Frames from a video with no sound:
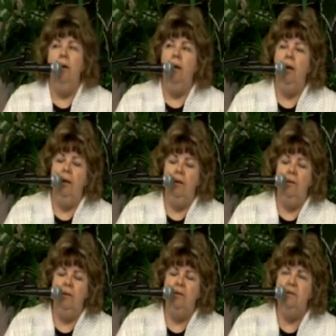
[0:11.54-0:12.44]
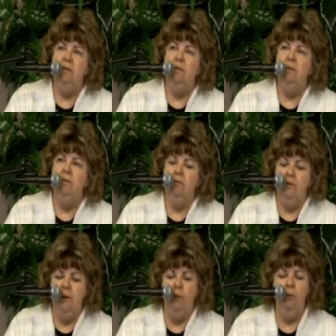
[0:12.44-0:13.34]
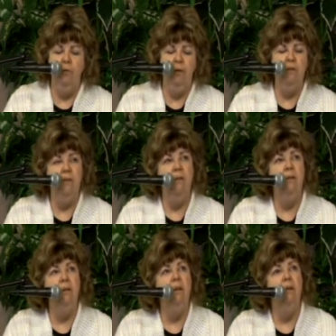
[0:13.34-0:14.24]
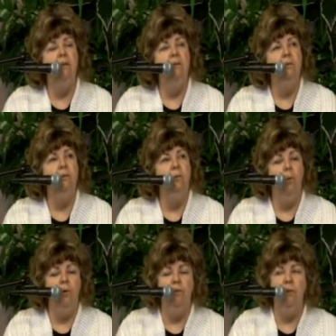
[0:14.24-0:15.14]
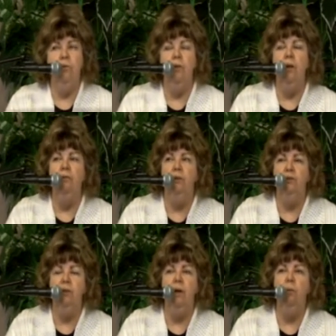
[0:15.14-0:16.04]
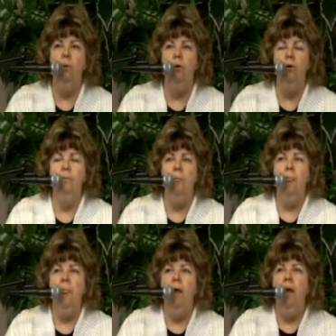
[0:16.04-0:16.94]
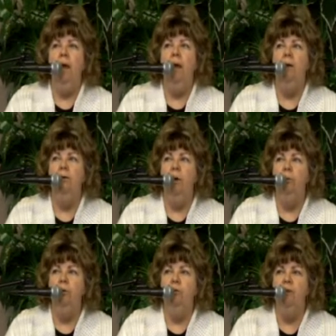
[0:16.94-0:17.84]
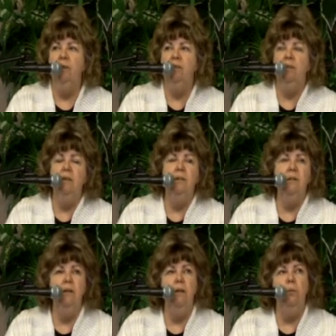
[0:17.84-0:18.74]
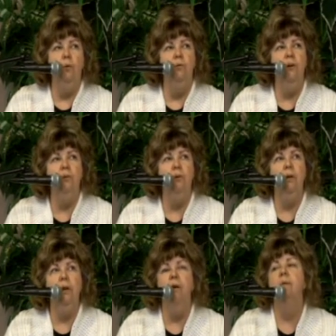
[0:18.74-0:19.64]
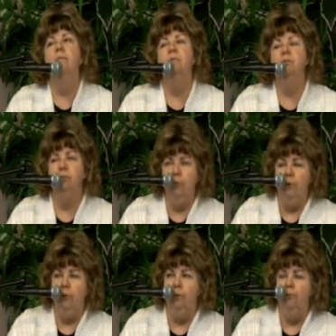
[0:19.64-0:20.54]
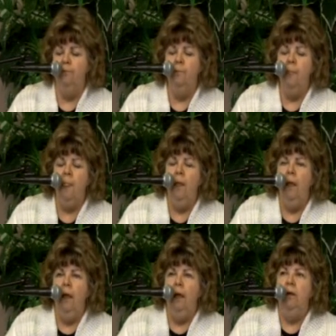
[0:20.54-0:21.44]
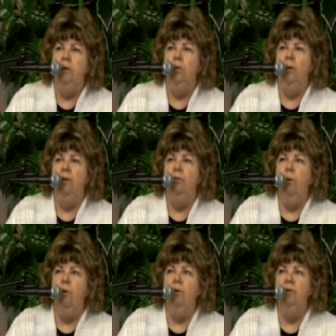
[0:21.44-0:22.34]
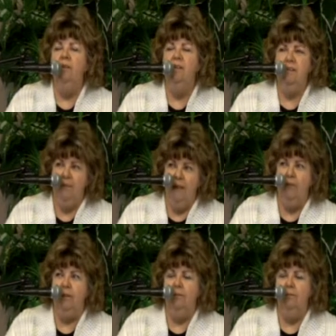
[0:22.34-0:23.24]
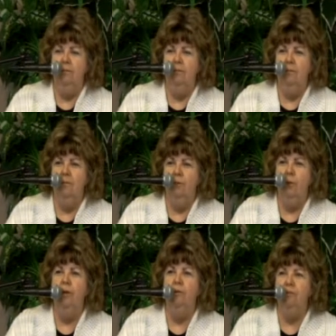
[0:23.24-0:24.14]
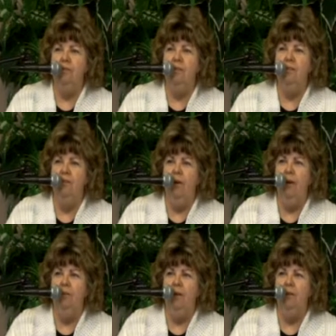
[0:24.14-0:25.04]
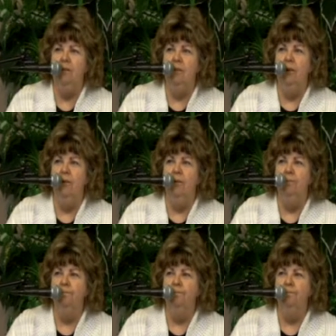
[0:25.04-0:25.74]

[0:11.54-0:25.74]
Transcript: And that's WVTN, World Victory Television Network, and WVCT, where victory comes through 24 7, 365 days a year.